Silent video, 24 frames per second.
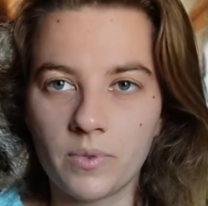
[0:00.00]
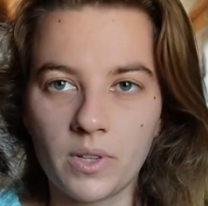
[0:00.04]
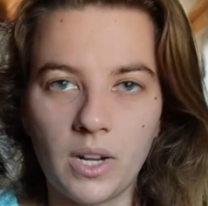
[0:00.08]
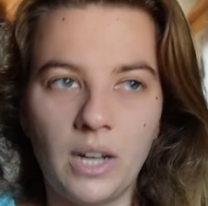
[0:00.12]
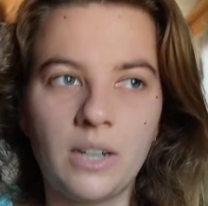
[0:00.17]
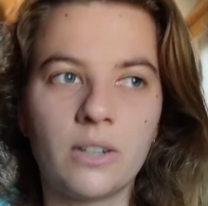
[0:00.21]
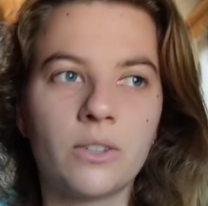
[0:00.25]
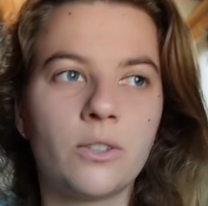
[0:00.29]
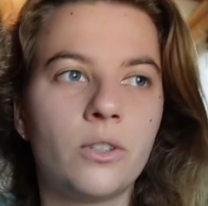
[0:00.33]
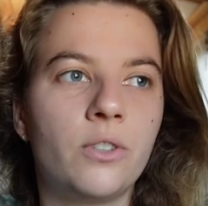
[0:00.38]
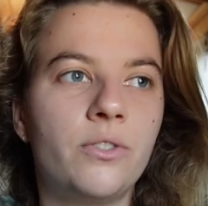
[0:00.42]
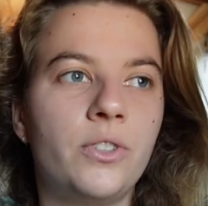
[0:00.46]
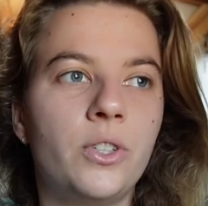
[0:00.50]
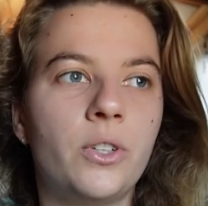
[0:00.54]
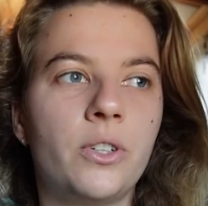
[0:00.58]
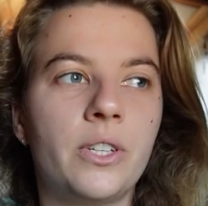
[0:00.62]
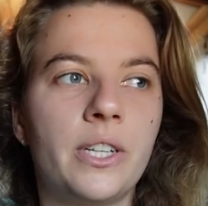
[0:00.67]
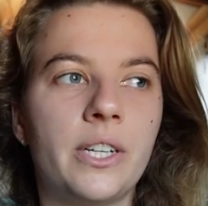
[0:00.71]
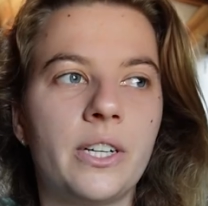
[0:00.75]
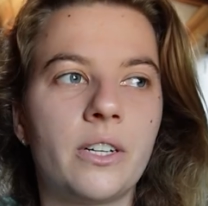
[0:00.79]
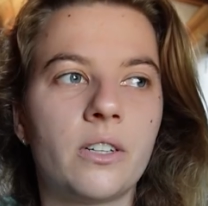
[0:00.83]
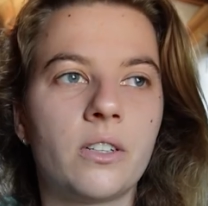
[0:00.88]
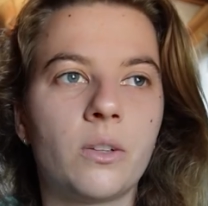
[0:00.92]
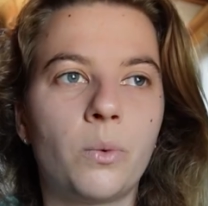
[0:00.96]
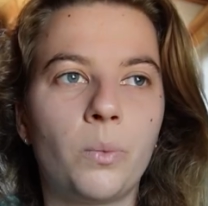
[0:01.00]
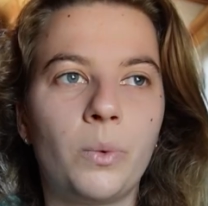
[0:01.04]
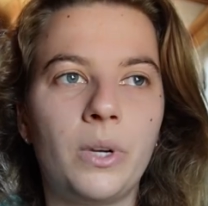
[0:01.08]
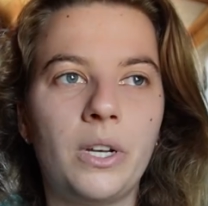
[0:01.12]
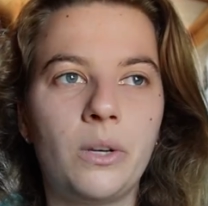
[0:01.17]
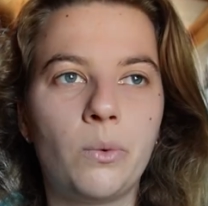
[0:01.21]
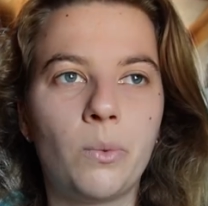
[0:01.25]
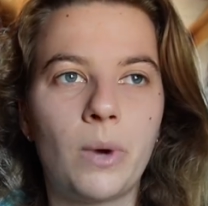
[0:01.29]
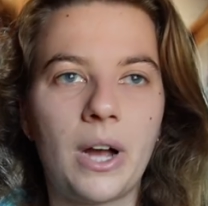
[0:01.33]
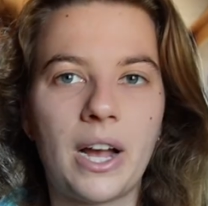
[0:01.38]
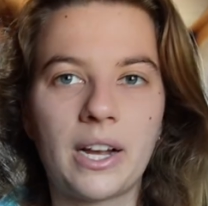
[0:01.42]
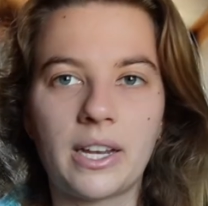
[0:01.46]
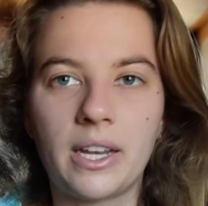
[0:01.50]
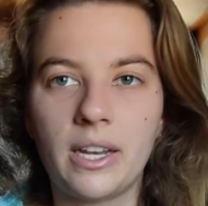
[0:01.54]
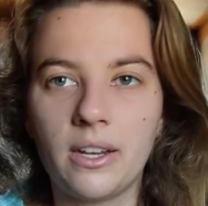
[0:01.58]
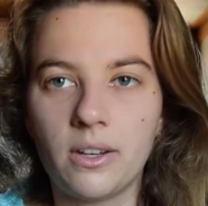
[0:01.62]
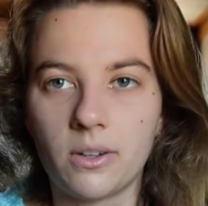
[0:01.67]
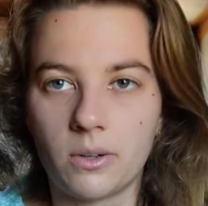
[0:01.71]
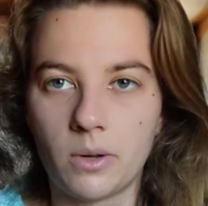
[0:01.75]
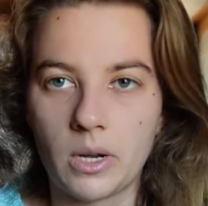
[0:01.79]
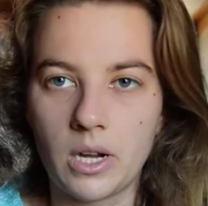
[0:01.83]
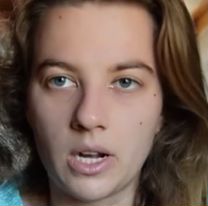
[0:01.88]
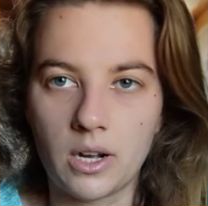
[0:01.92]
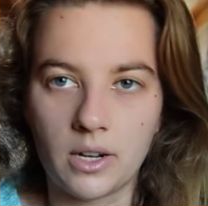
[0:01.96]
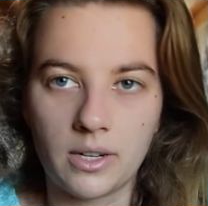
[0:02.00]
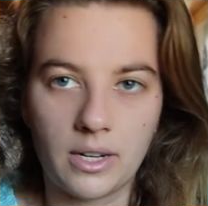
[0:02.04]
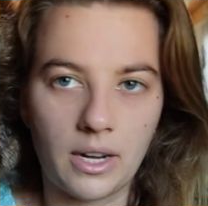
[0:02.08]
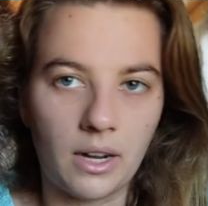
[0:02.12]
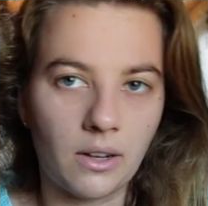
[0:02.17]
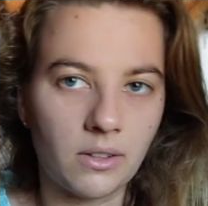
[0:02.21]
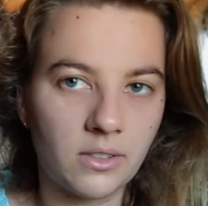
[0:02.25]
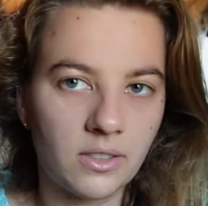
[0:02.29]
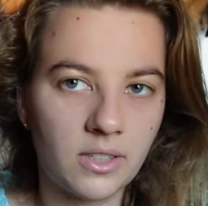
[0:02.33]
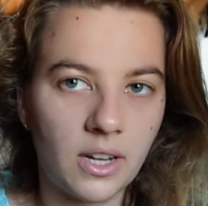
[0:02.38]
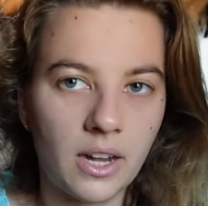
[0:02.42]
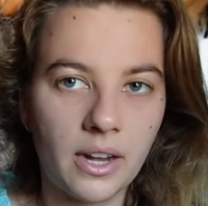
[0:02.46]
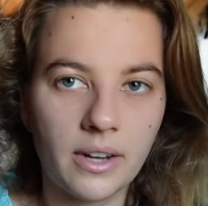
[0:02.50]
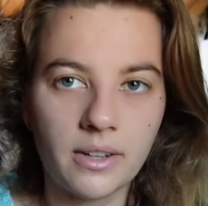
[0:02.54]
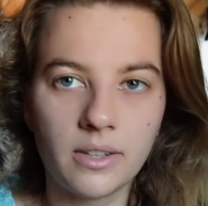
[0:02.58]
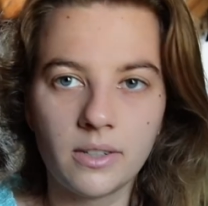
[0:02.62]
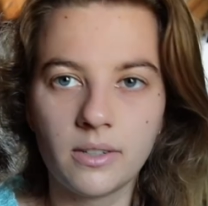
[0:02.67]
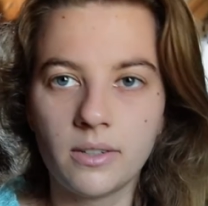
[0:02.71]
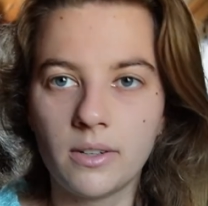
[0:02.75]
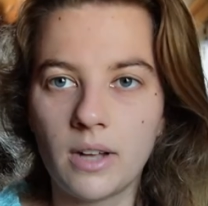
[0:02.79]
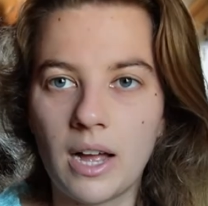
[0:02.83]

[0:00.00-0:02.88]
I don't know if you can hear the weed whacking going on outside.